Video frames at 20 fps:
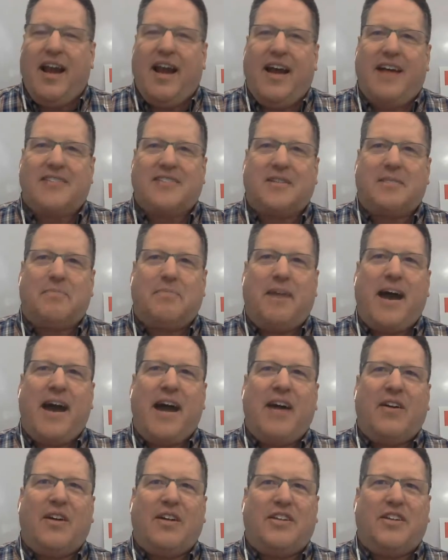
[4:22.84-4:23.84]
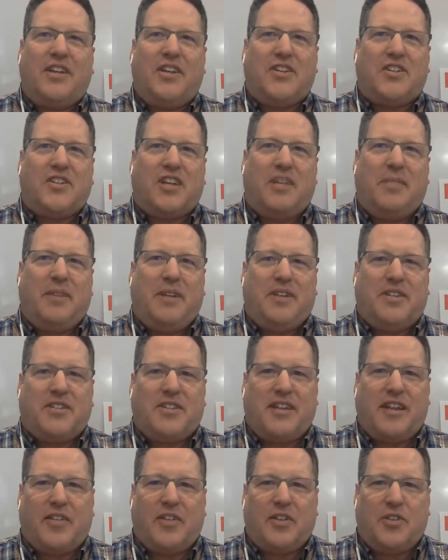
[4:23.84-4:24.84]
As a buyer, a TISH can be just
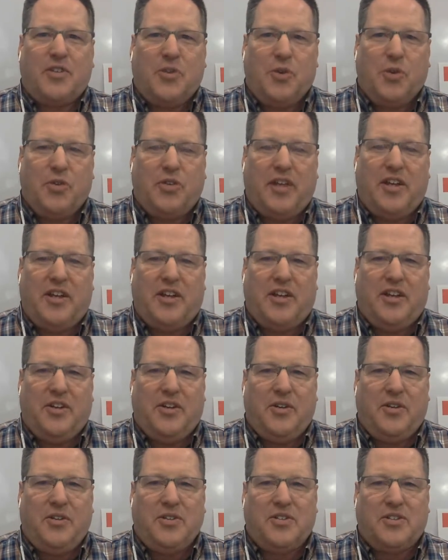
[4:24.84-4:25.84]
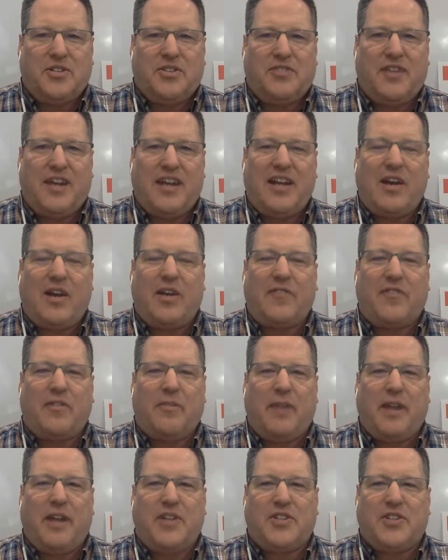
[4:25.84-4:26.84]
another tool that you can use to find out
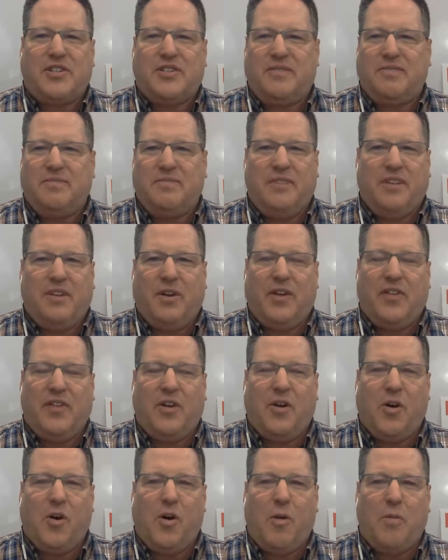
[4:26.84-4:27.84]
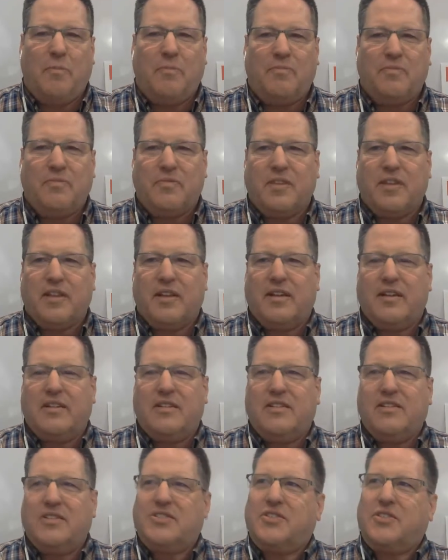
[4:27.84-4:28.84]
information, on the home.
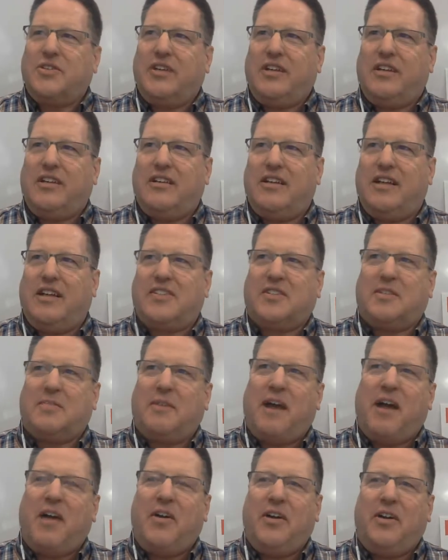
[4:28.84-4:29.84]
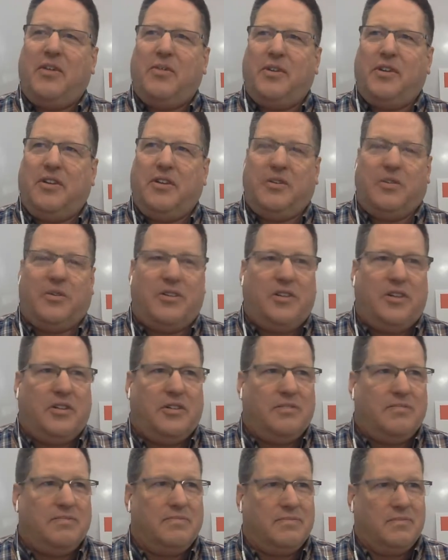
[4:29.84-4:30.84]
So as a buyer, when
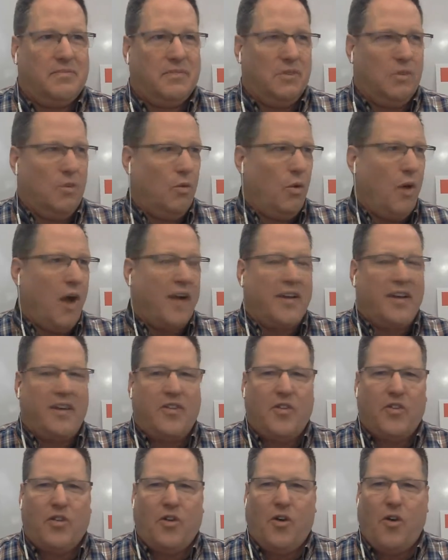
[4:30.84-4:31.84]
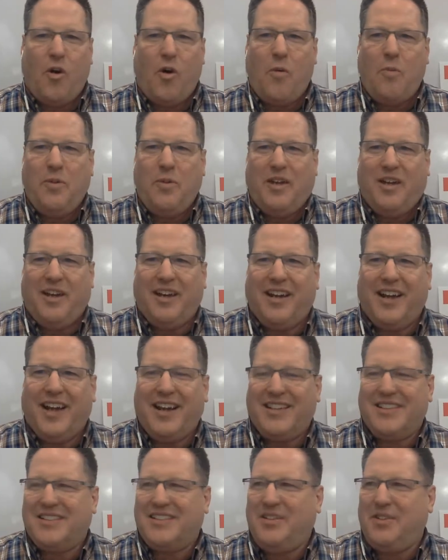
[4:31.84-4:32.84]
you're walking through the home, you can
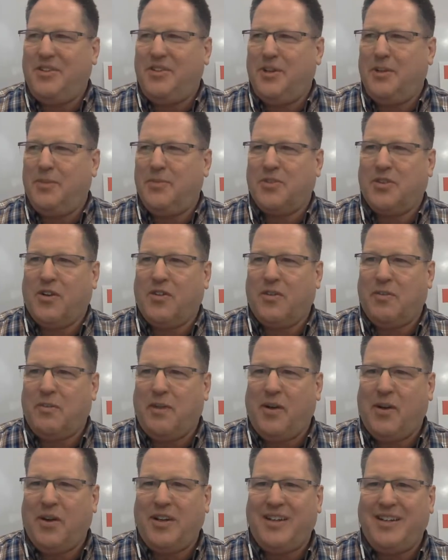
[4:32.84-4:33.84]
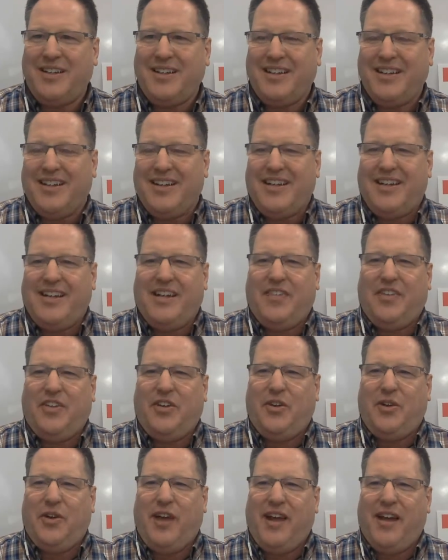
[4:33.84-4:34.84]
kind of see what you observe about it, and then
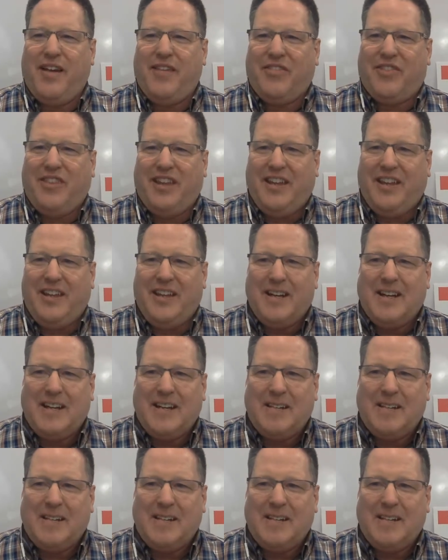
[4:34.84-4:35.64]
you have the